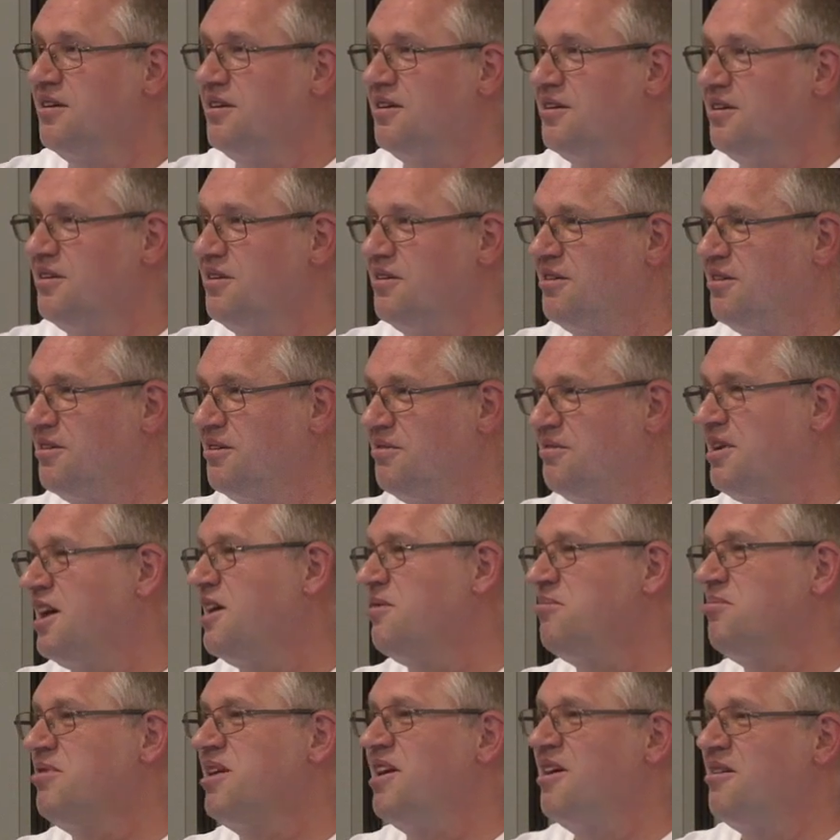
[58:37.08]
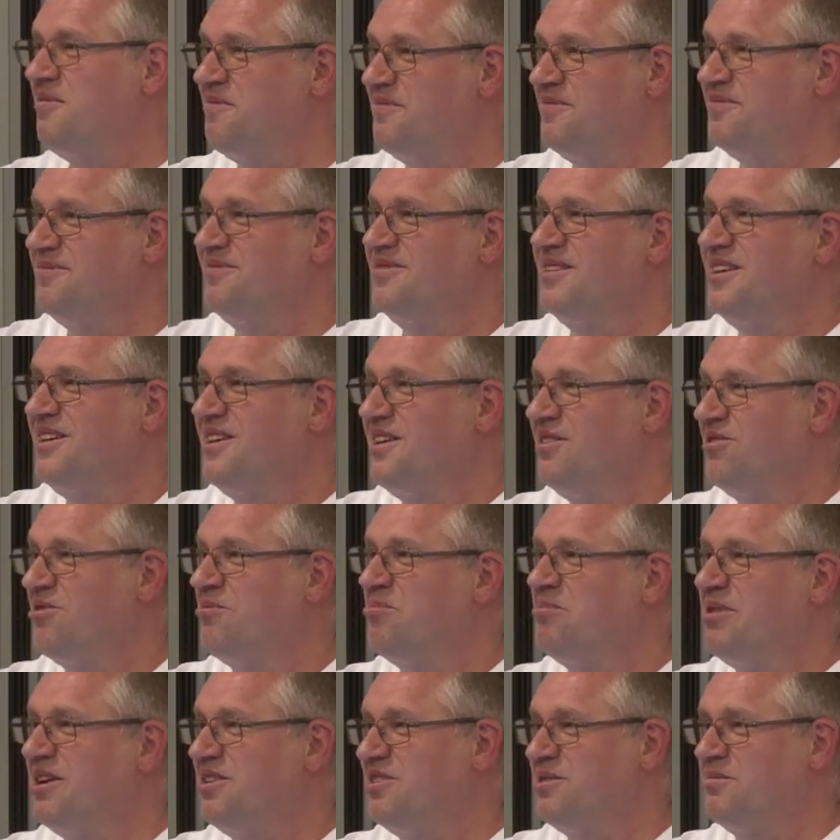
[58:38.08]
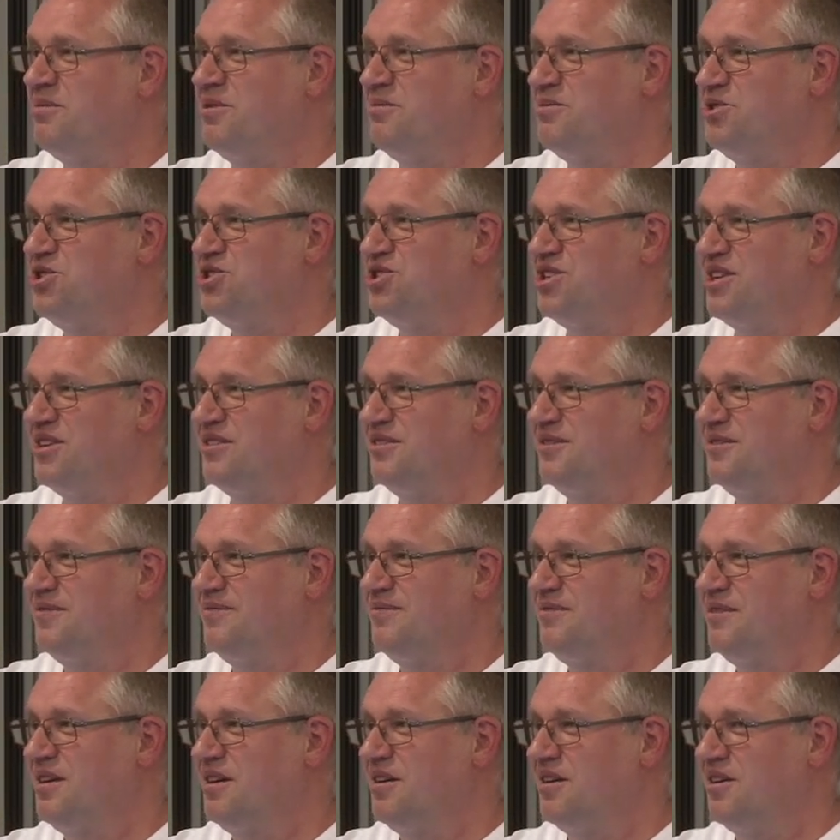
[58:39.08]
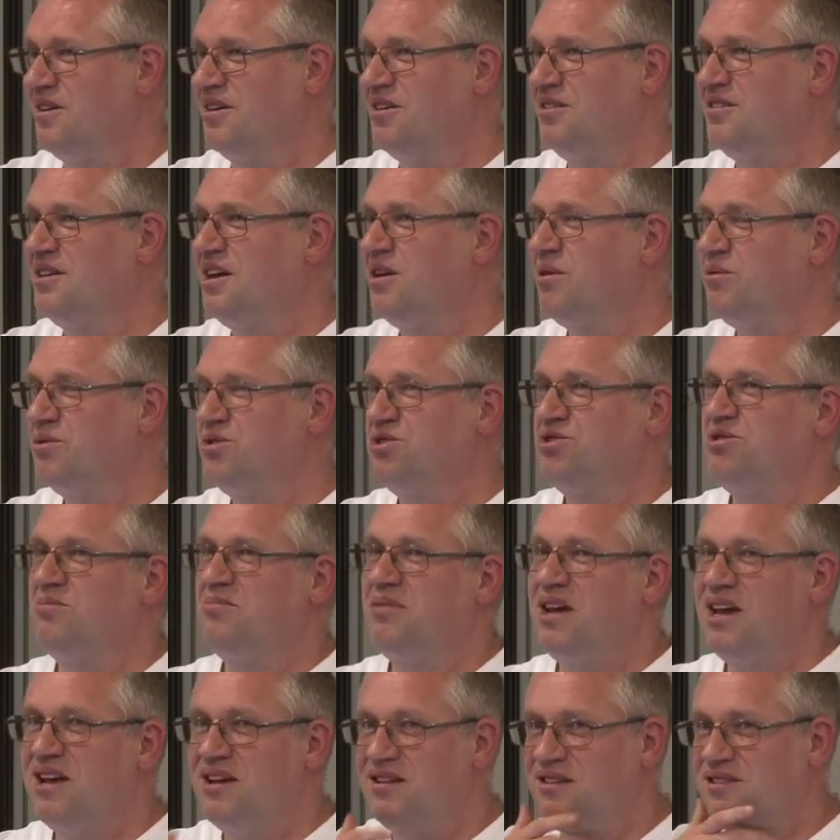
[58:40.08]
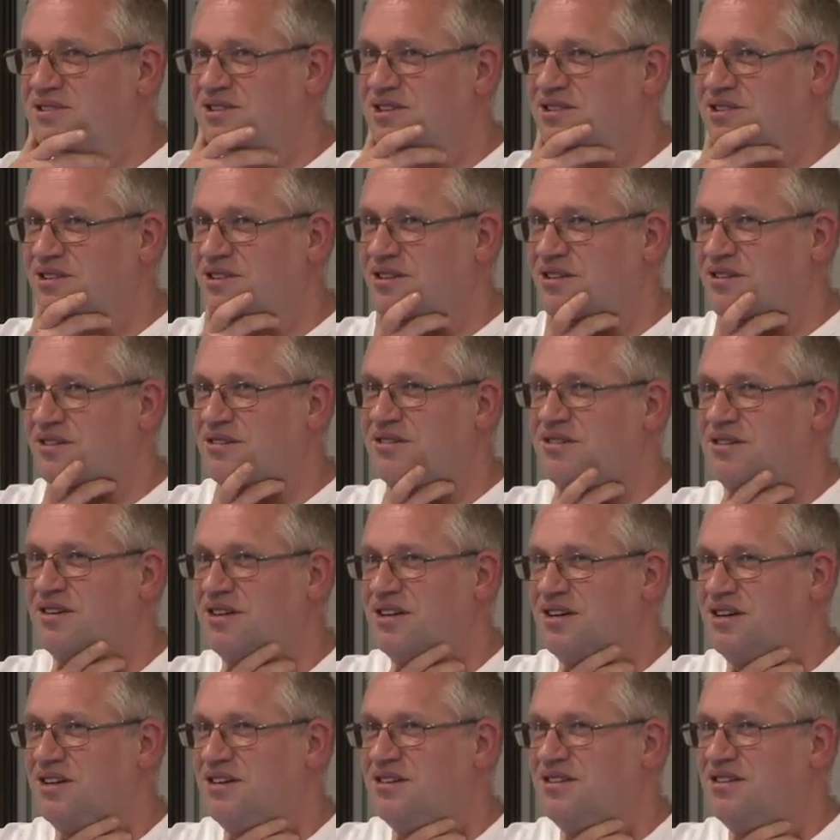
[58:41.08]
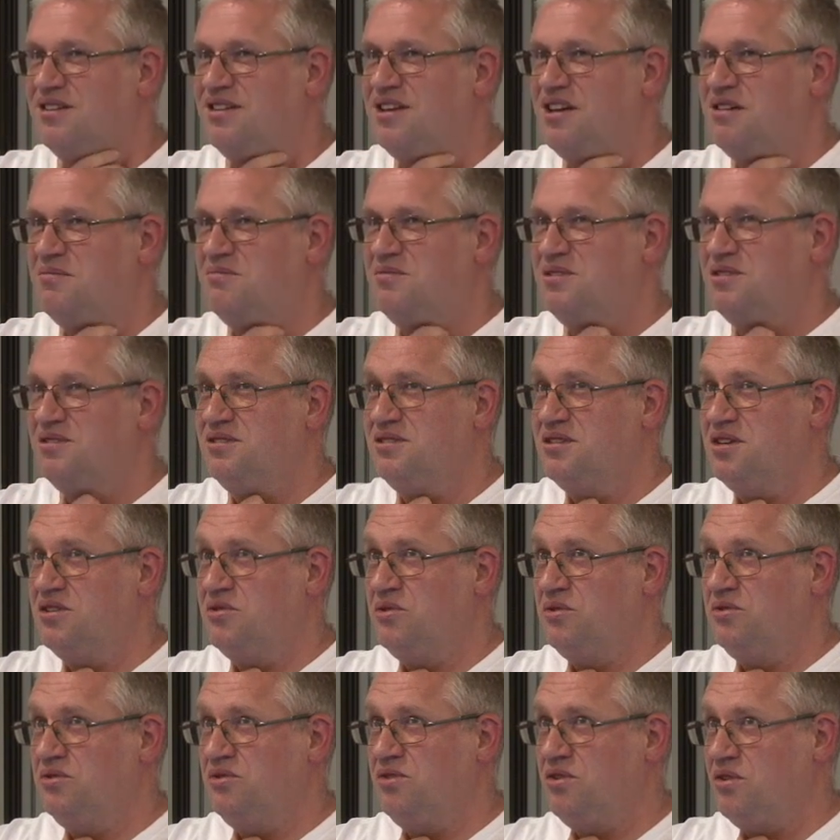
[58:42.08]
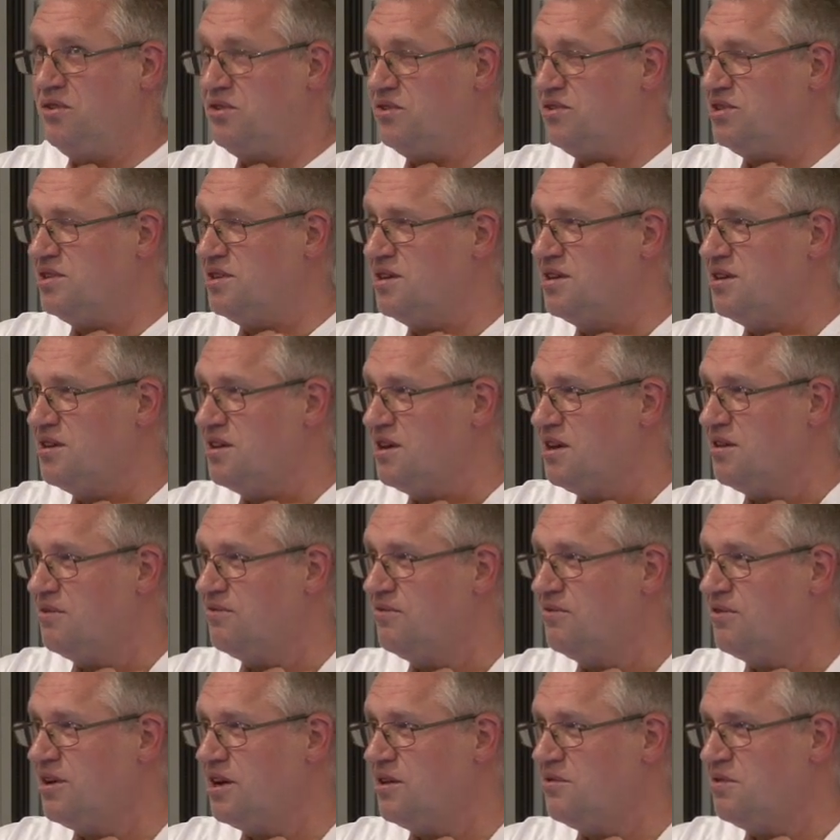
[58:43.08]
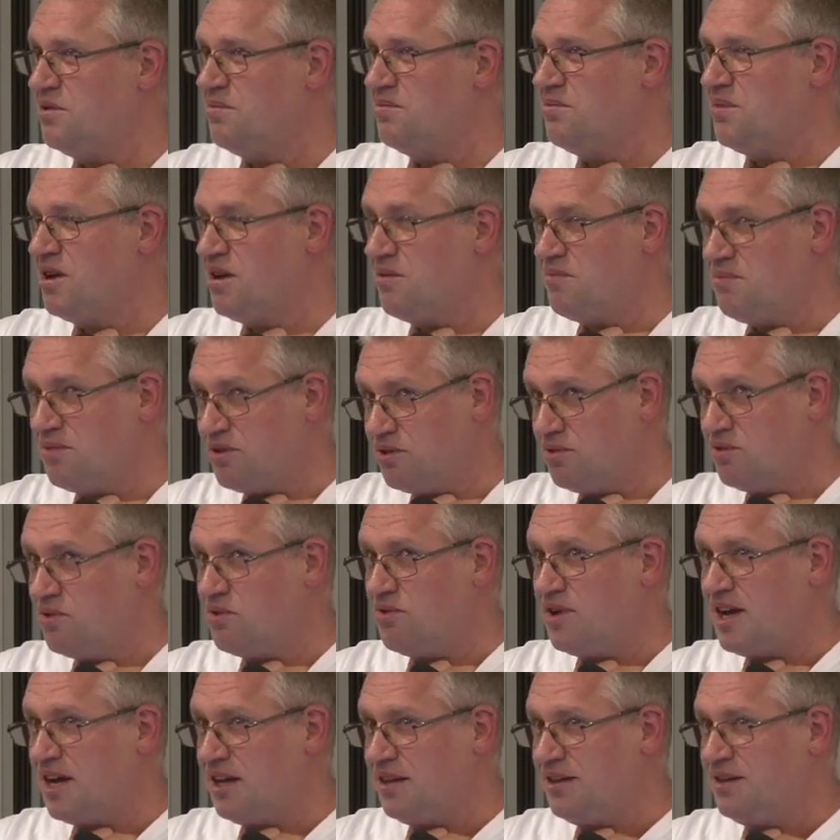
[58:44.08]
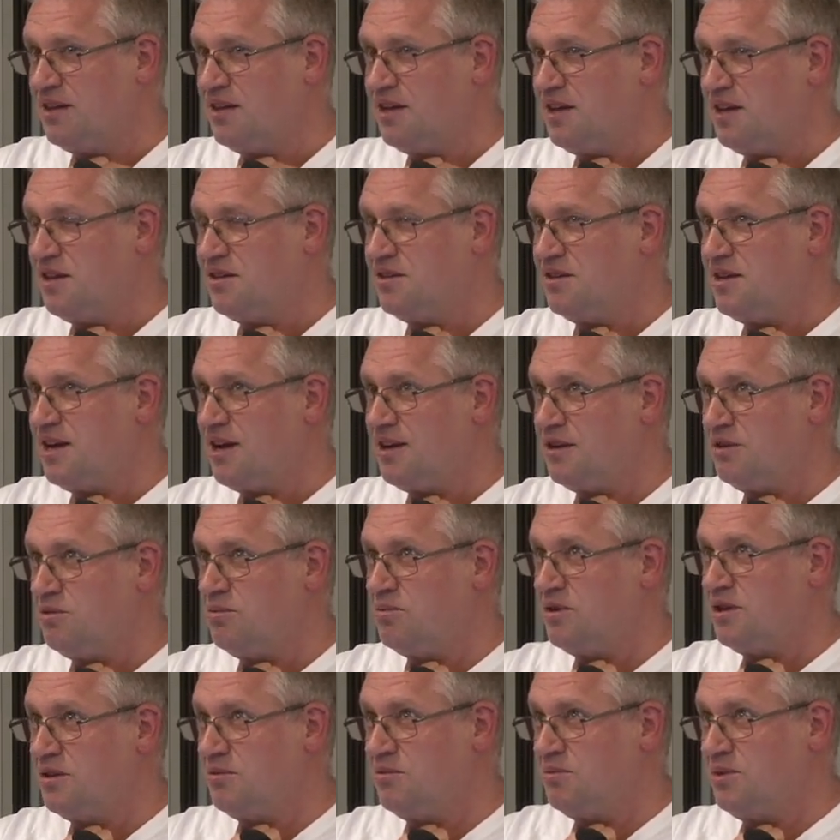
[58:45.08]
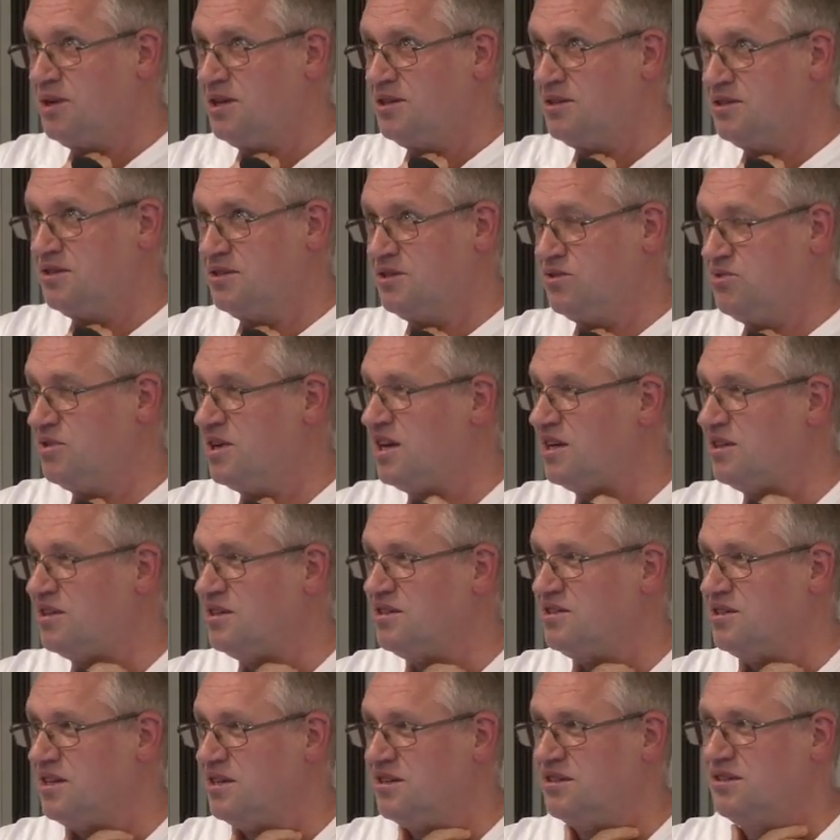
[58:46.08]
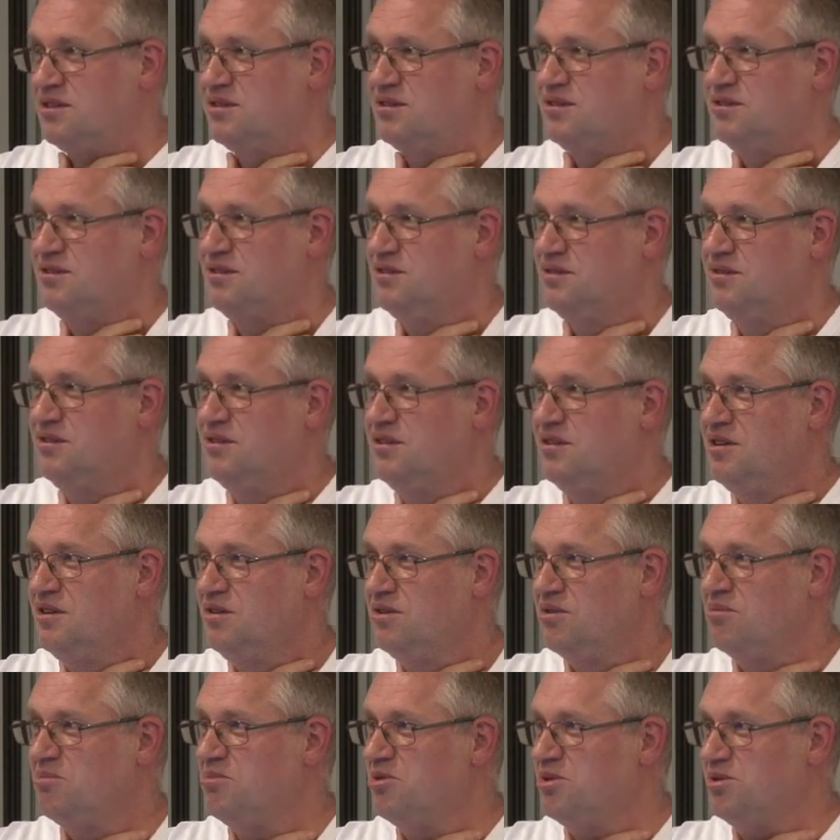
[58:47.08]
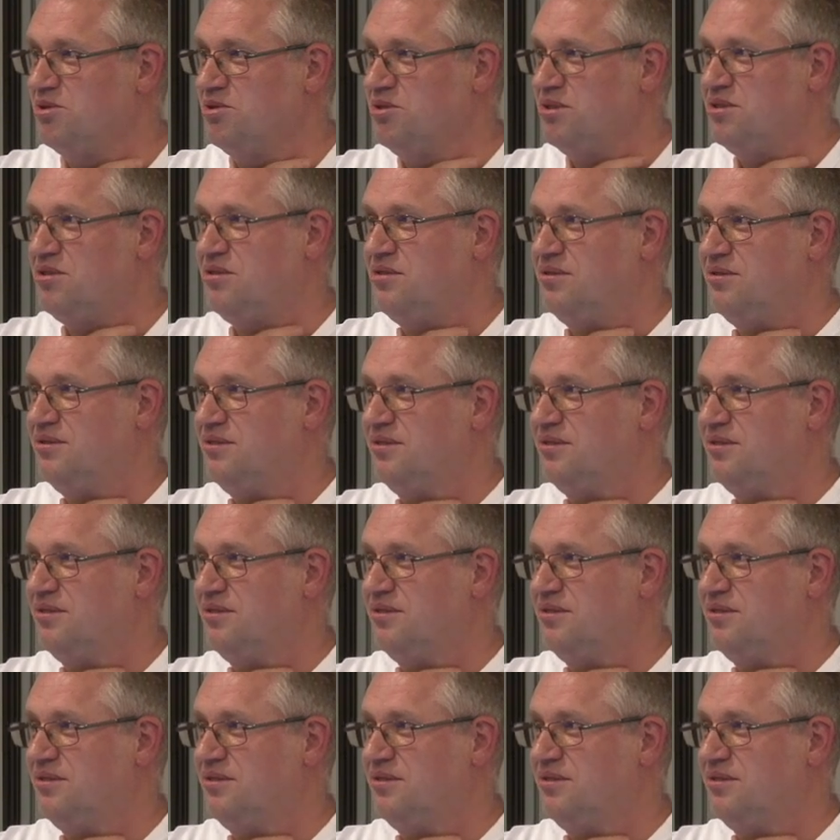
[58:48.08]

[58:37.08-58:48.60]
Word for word: uh, IBM compatible machine. Uh, they also made uh, TIM 030, if I remember correctly, and that one was 386 computer.